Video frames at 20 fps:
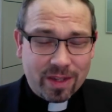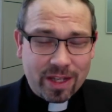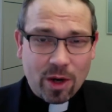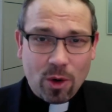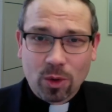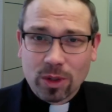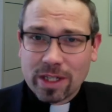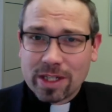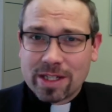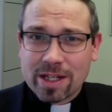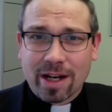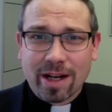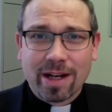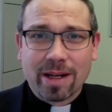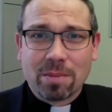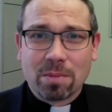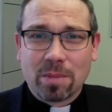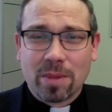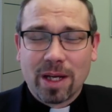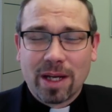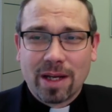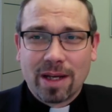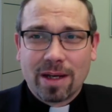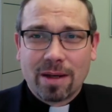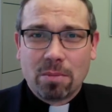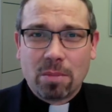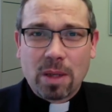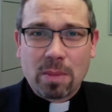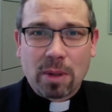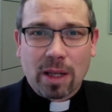The only time
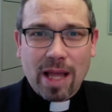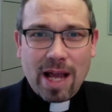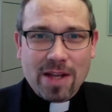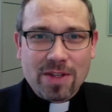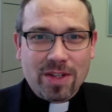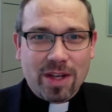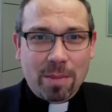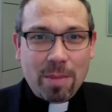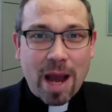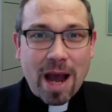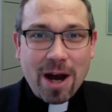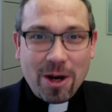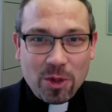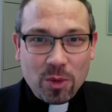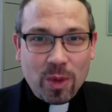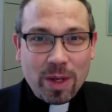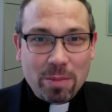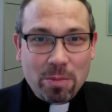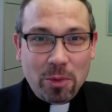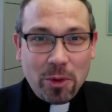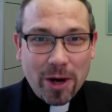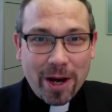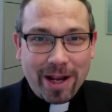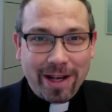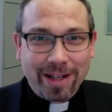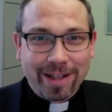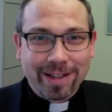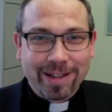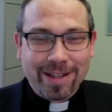people ask him, how do we pray?